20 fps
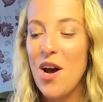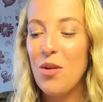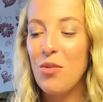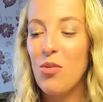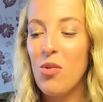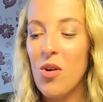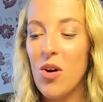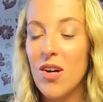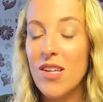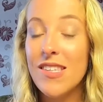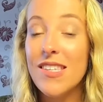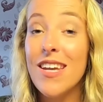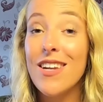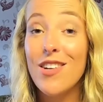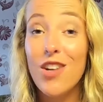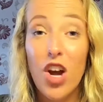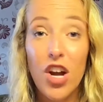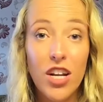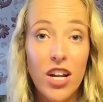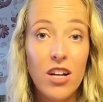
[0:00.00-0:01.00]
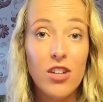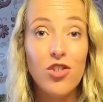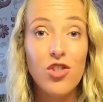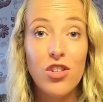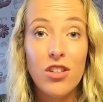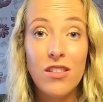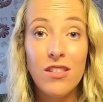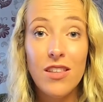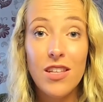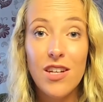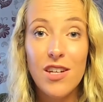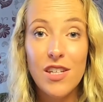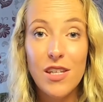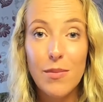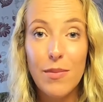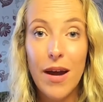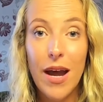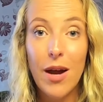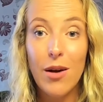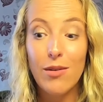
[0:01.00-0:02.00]
was
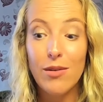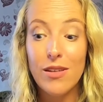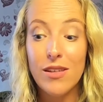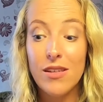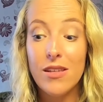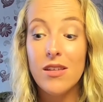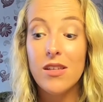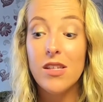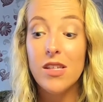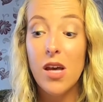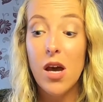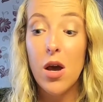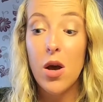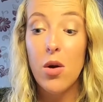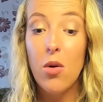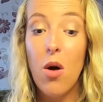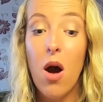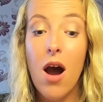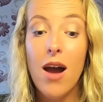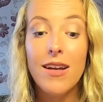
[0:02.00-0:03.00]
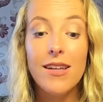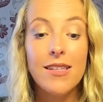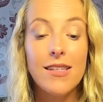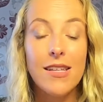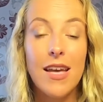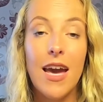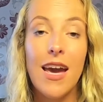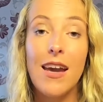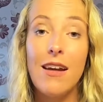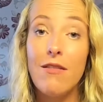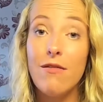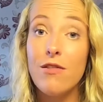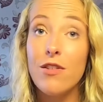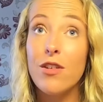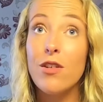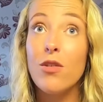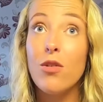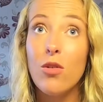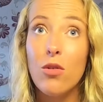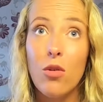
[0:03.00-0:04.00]
£930, so I saved
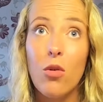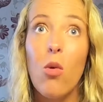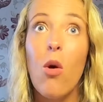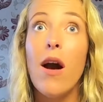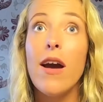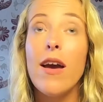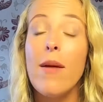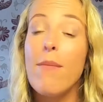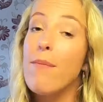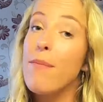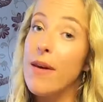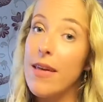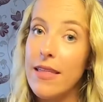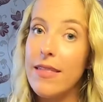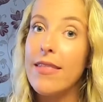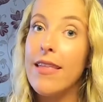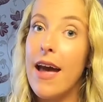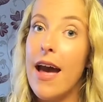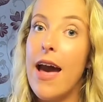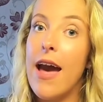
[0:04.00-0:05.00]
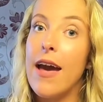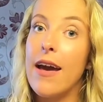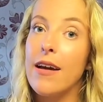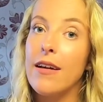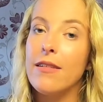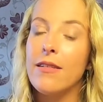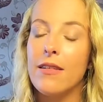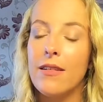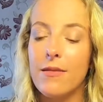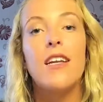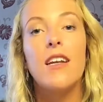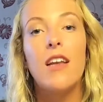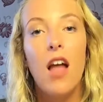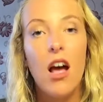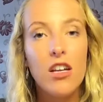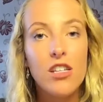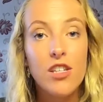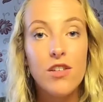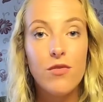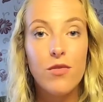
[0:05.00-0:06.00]
quite a bit there.
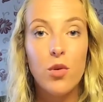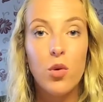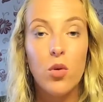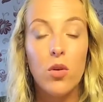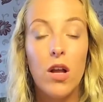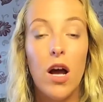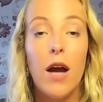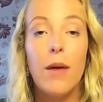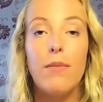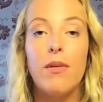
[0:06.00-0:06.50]
Last of all, I